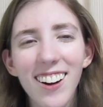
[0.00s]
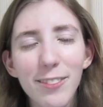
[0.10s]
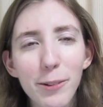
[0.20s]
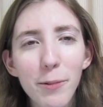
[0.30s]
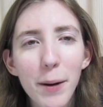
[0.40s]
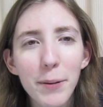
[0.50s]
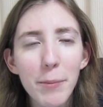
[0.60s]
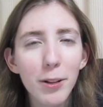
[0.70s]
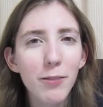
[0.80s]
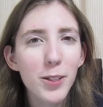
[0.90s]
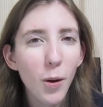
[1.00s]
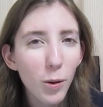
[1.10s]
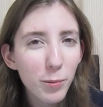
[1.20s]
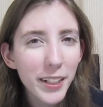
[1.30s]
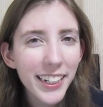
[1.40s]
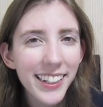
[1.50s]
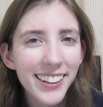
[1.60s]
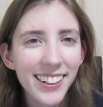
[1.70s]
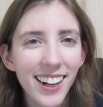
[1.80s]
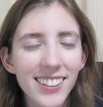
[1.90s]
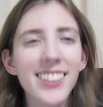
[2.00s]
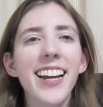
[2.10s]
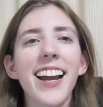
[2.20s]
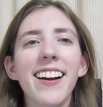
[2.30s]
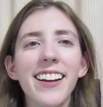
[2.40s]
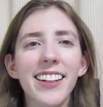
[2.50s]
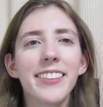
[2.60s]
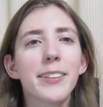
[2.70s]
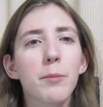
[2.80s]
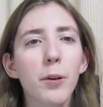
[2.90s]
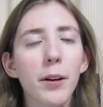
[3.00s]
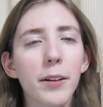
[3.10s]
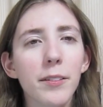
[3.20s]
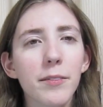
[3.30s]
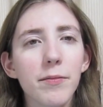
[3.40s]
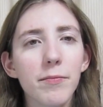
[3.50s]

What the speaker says: from what people have told me, the Kansai area is more